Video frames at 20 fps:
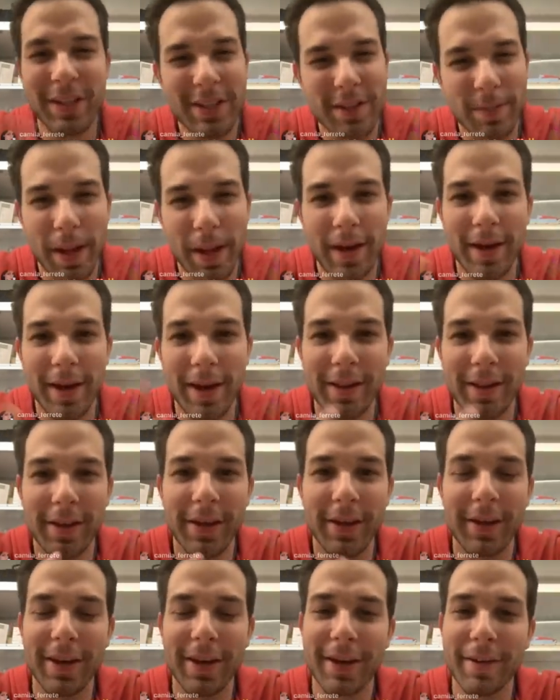It's about an
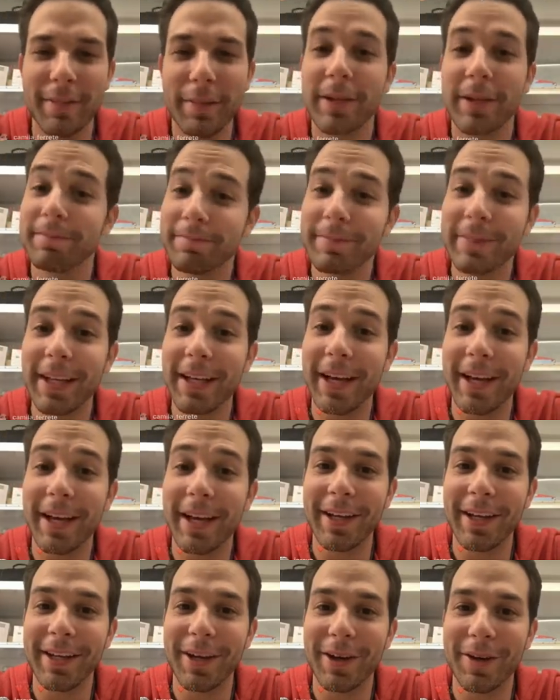alien. And I'm like, yeah,
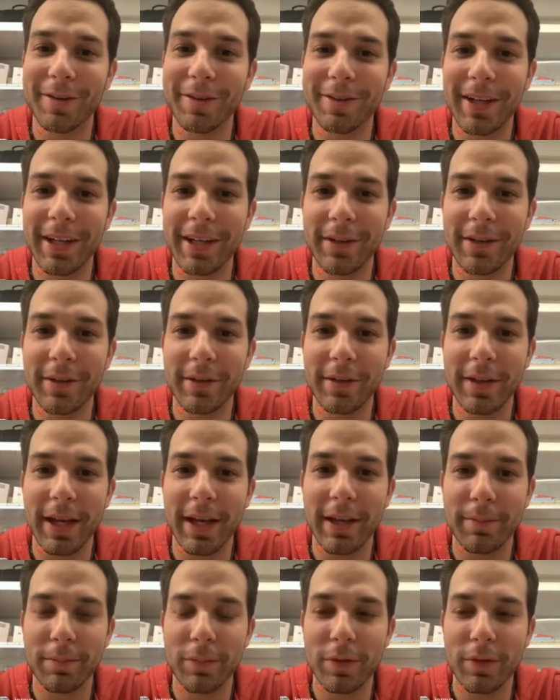know
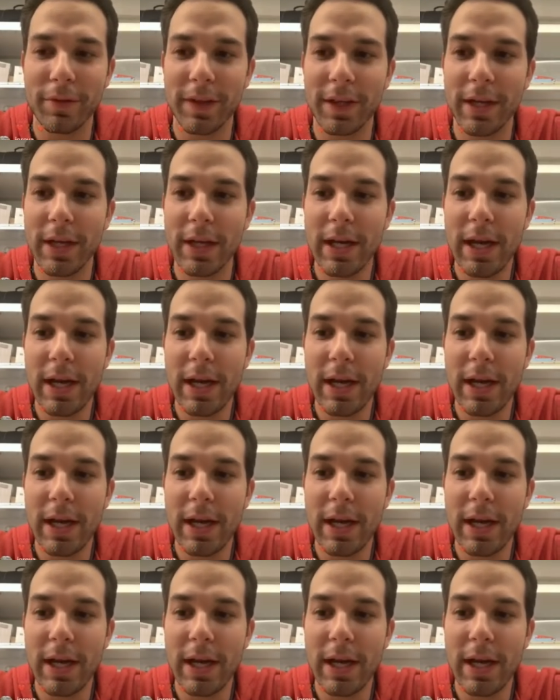that movie.